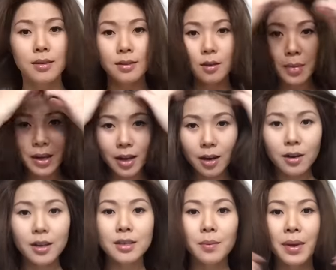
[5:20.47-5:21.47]
So my hair
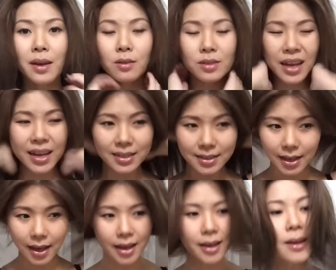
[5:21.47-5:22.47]
is about, I'd
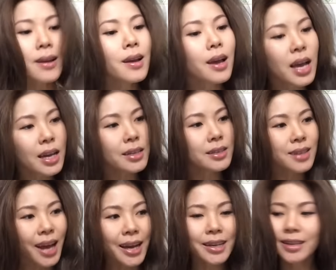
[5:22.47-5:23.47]
say,
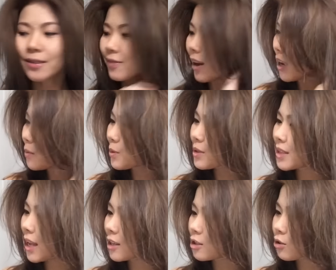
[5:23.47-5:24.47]

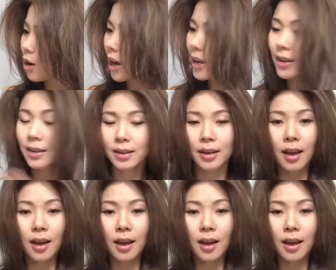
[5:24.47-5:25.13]
95% dry.